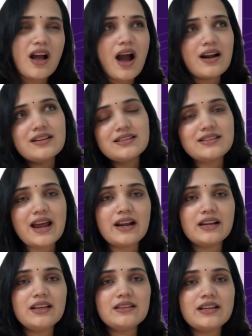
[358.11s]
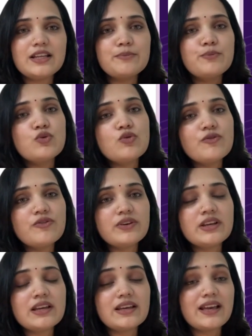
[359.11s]
understanding that
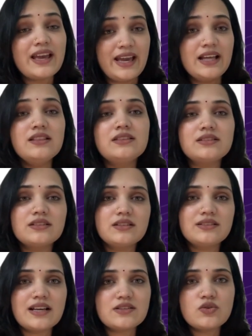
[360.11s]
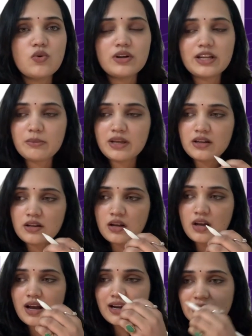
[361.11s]
improving health doesn't only mean
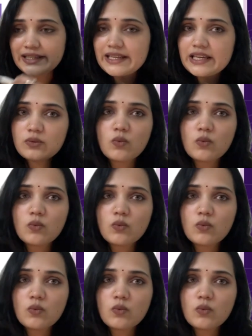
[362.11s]
clean